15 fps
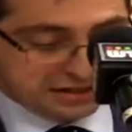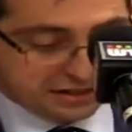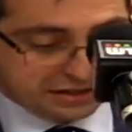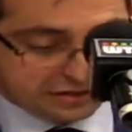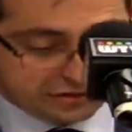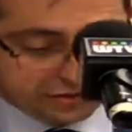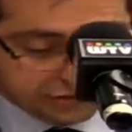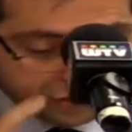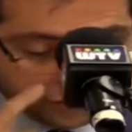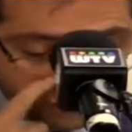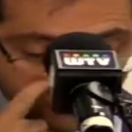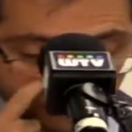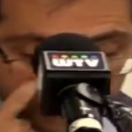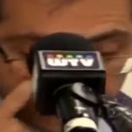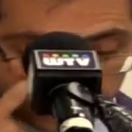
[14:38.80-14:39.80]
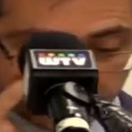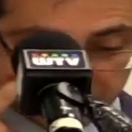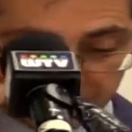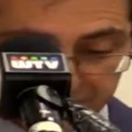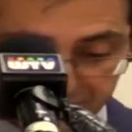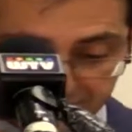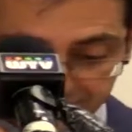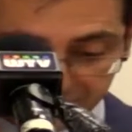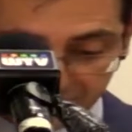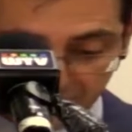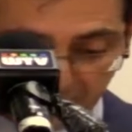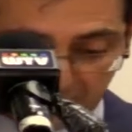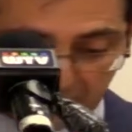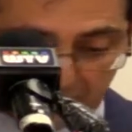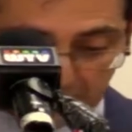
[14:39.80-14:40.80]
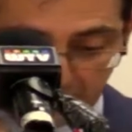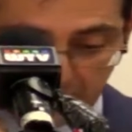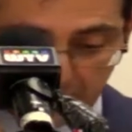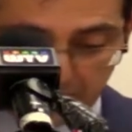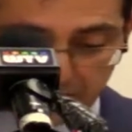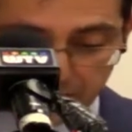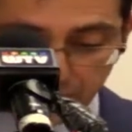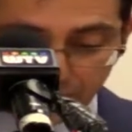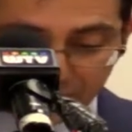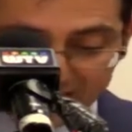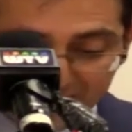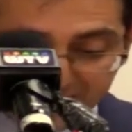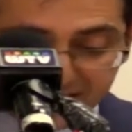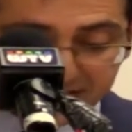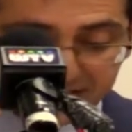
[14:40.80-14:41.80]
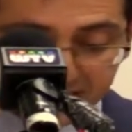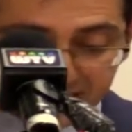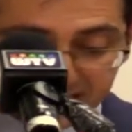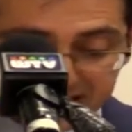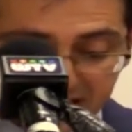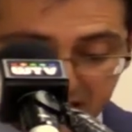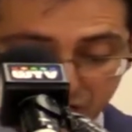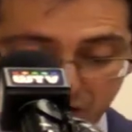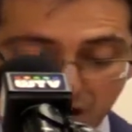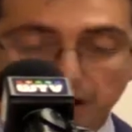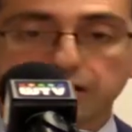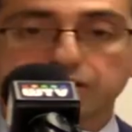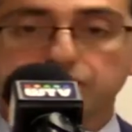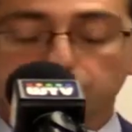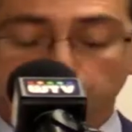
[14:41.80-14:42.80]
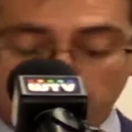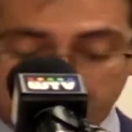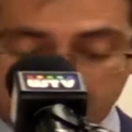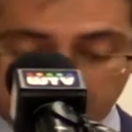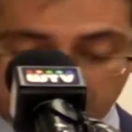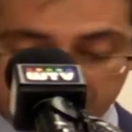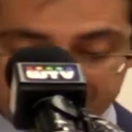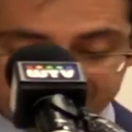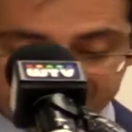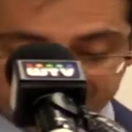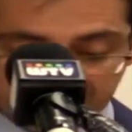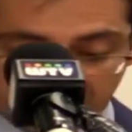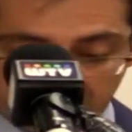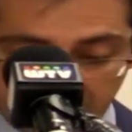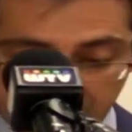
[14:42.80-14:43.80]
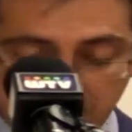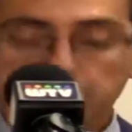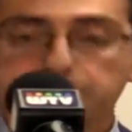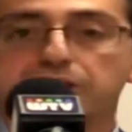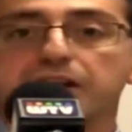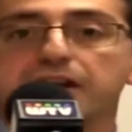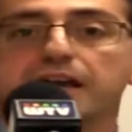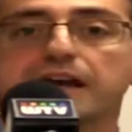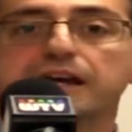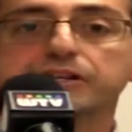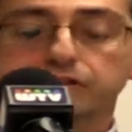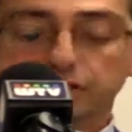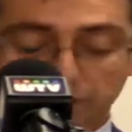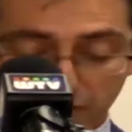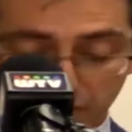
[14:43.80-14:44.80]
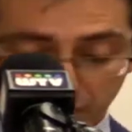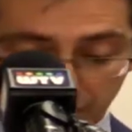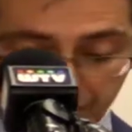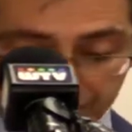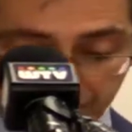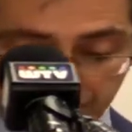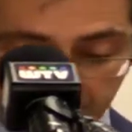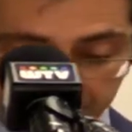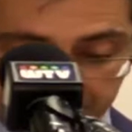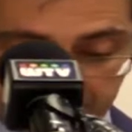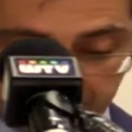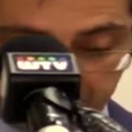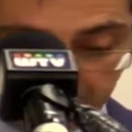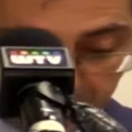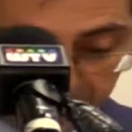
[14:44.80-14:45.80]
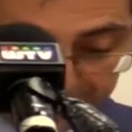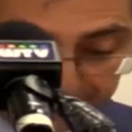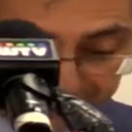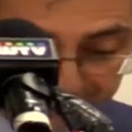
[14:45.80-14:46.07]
to two questions. So, does the challenge law burden communication of the relevant kind?